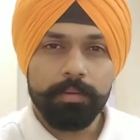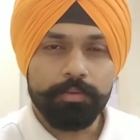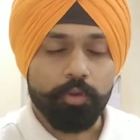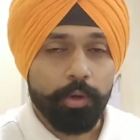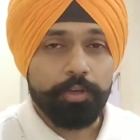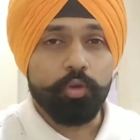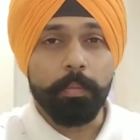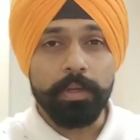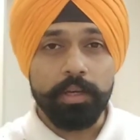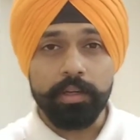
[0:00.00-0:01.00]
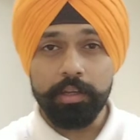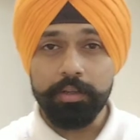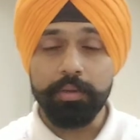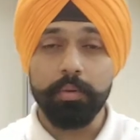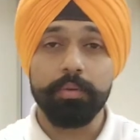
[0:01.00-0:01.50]
So in humidity,
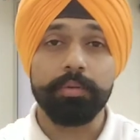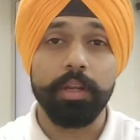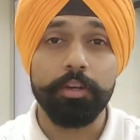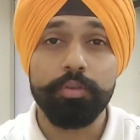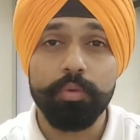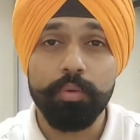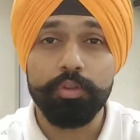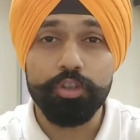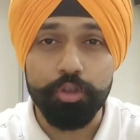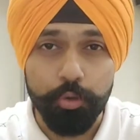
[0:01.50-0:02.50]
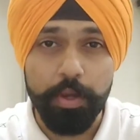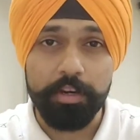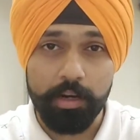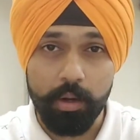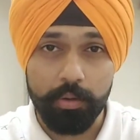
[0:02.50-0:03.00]
you tend to sweat
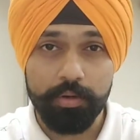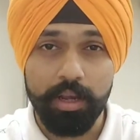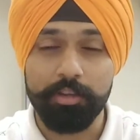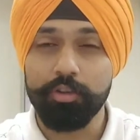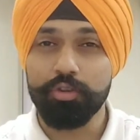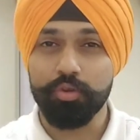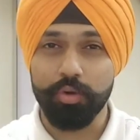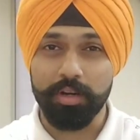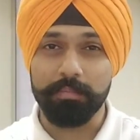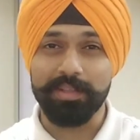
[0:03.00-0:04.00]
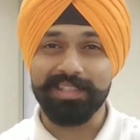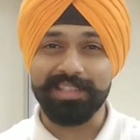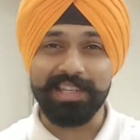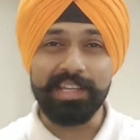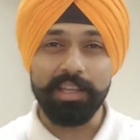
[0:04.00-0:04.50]
a lot and you shouldn't be
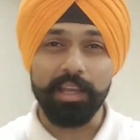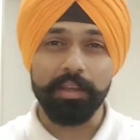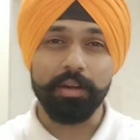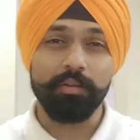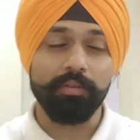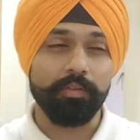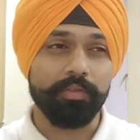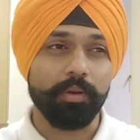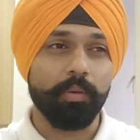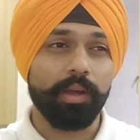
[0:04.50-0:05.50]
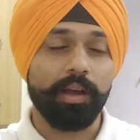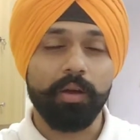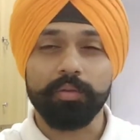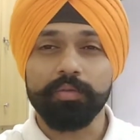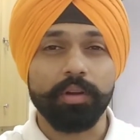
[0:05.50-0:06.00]
stinking, you know, if you're going
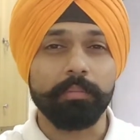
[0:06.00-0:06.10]
out for a